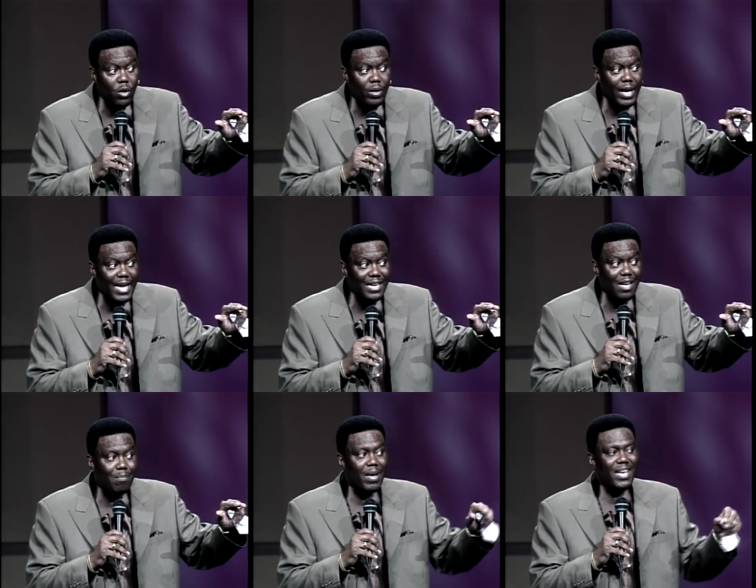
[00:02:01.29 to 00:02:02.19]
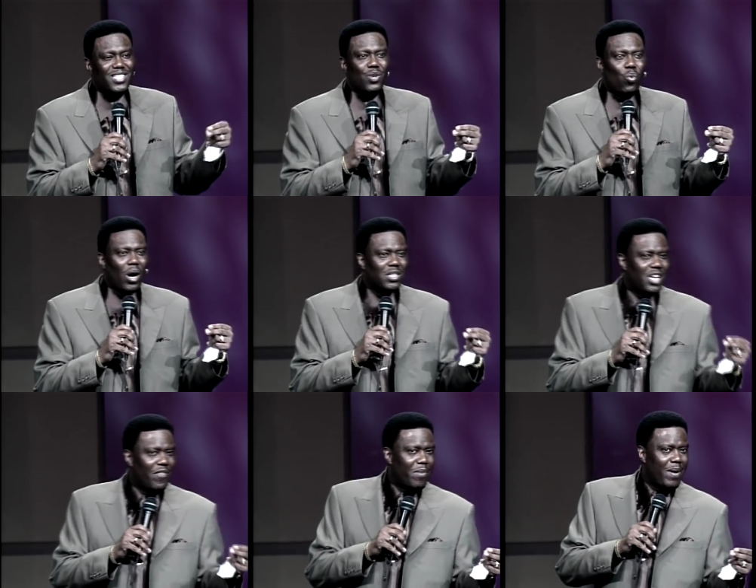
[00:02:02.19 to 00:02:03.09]
so goddamn mad, she washed
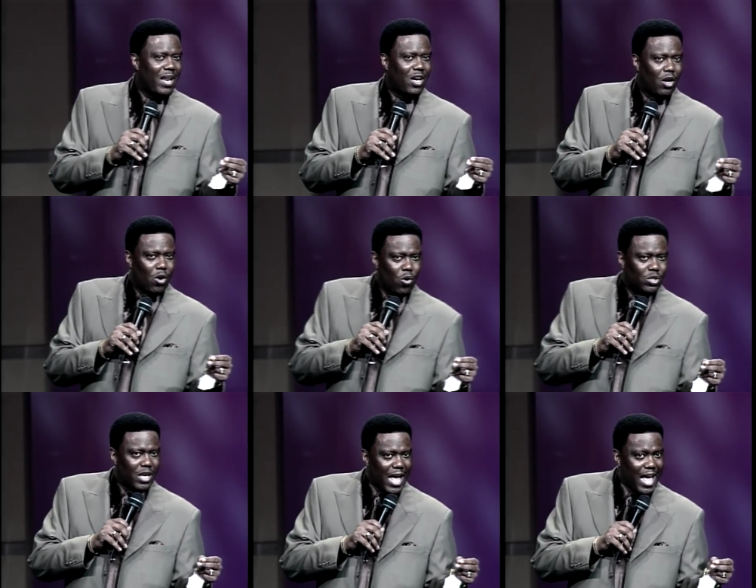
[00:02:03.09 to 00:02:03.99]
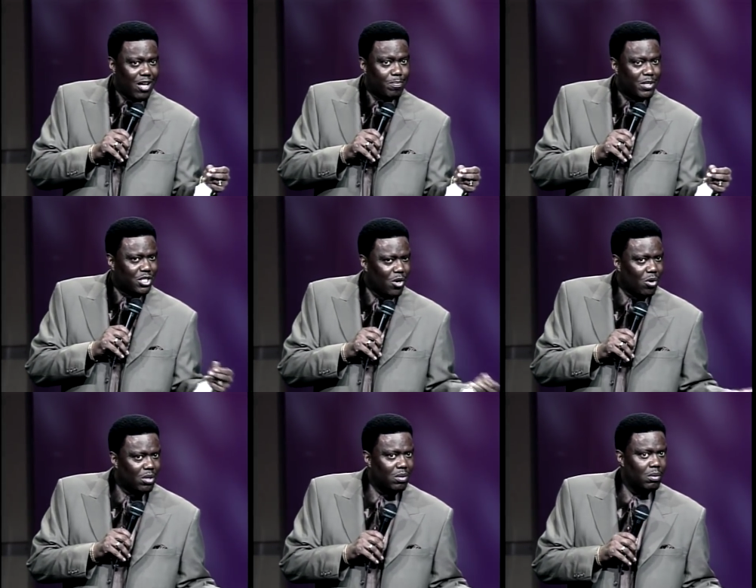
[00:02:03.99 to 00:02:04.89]
everybody's clothes in the house but your,